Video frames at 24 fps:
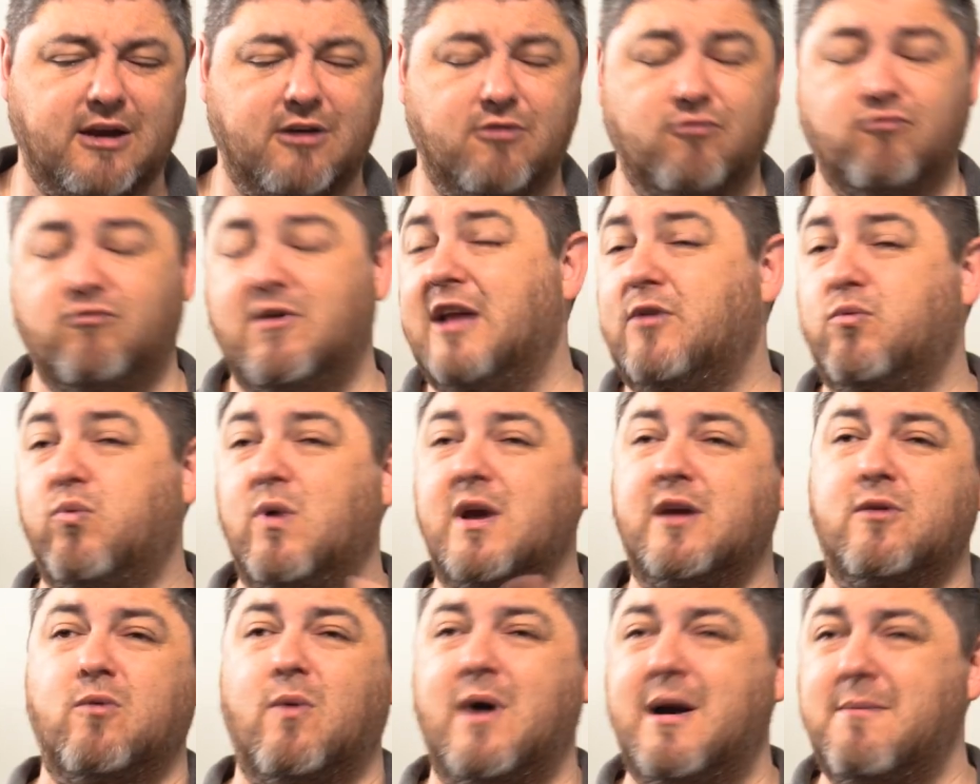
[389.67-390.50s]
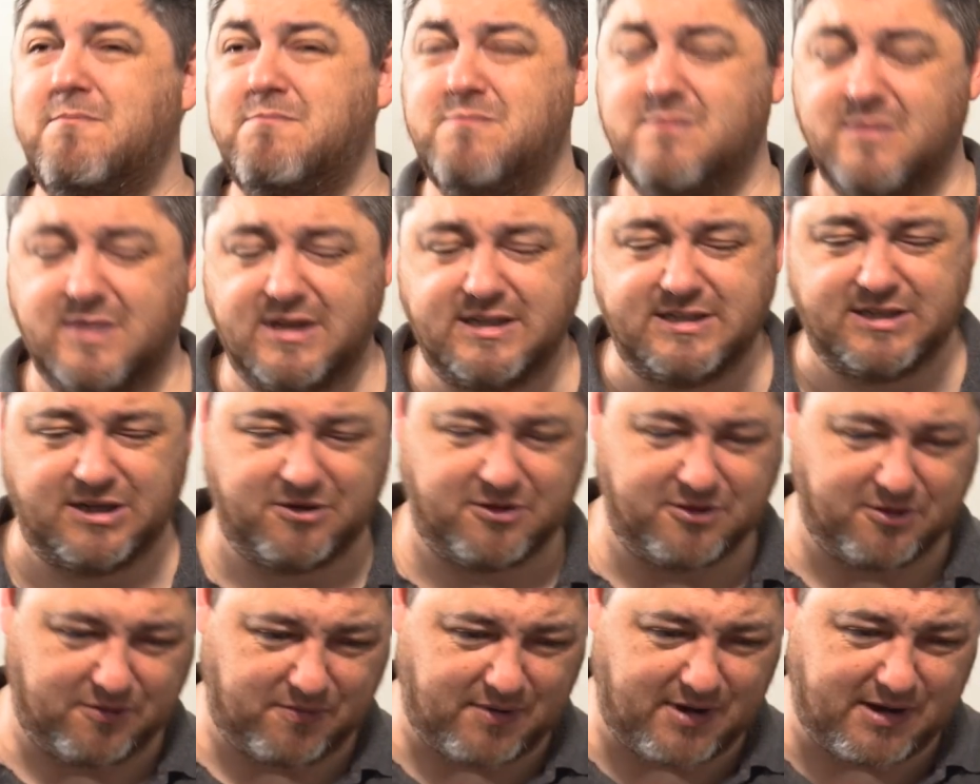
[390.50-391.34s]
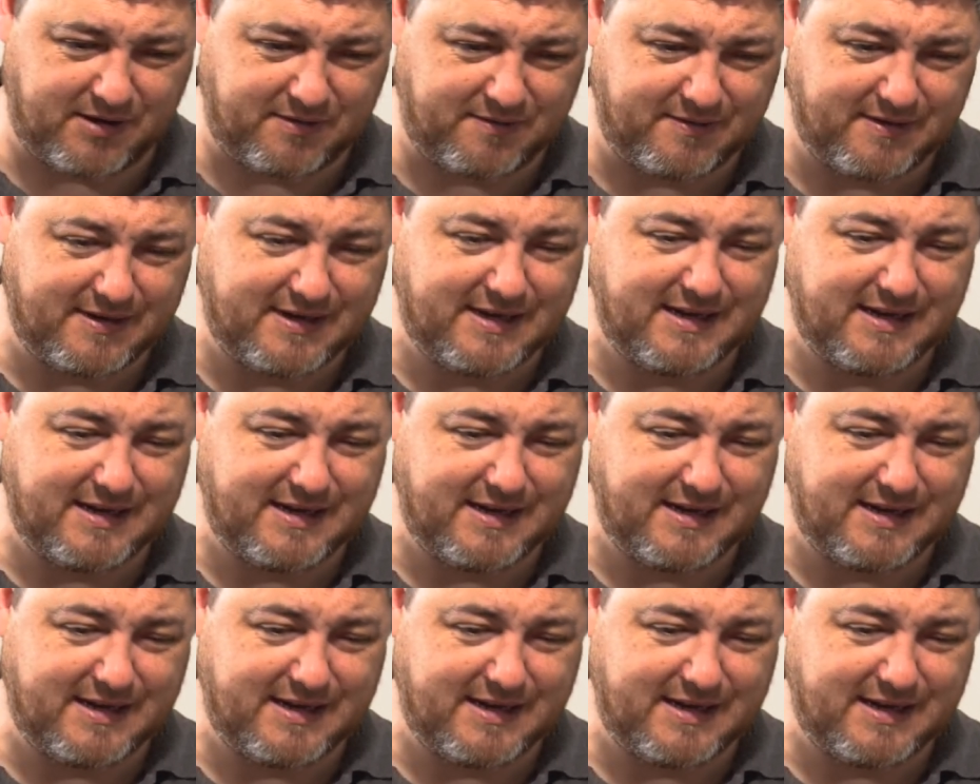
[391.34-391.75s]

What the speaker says: Red Wigwam is another one.